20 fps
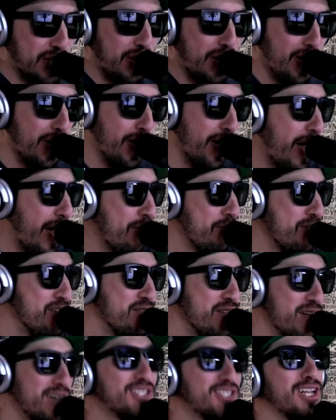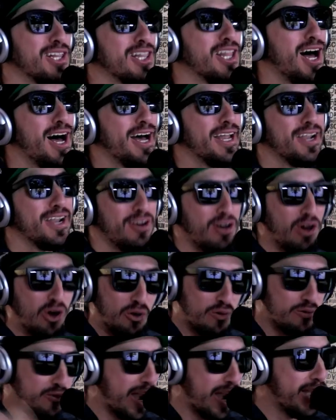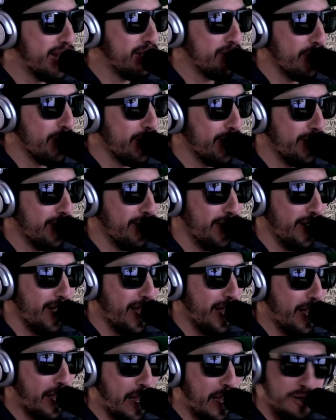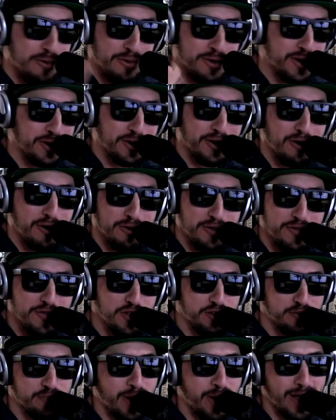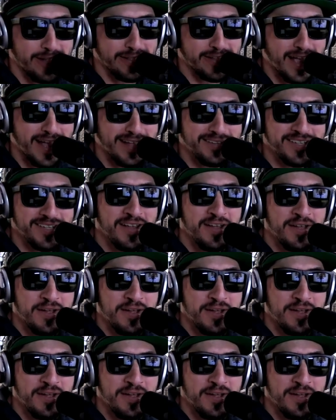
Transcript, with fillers: So, I mean, there's a lot already where I want to go with this podcast.